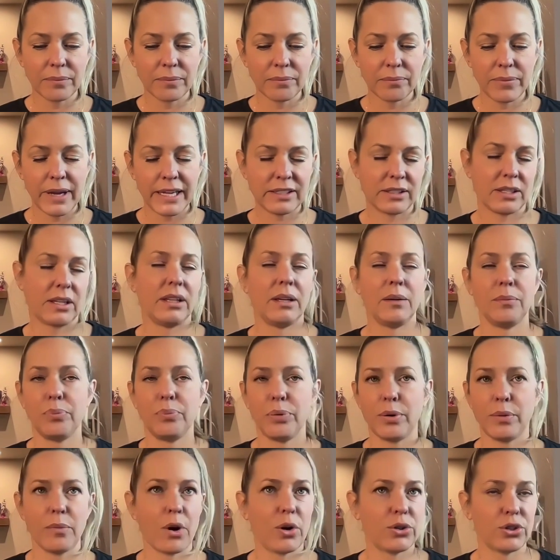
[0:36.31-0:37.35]
basically a
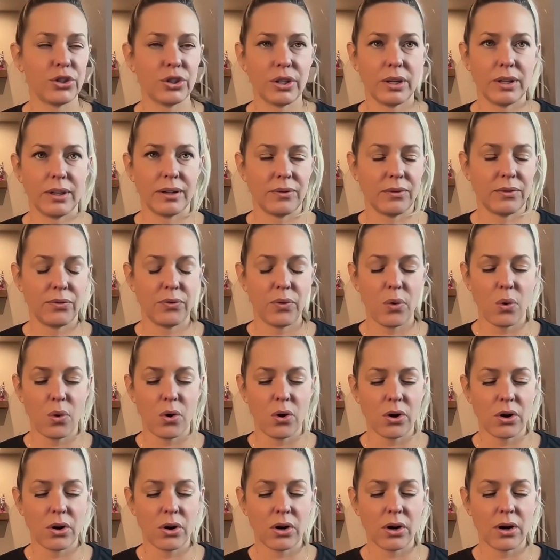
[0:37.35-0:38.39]
promotion
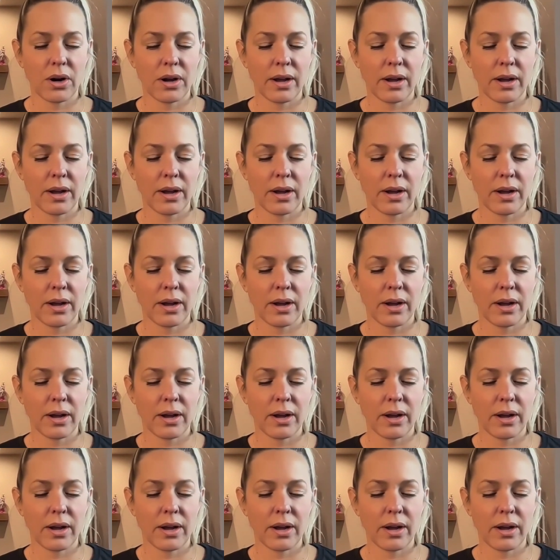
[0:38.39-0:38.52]
for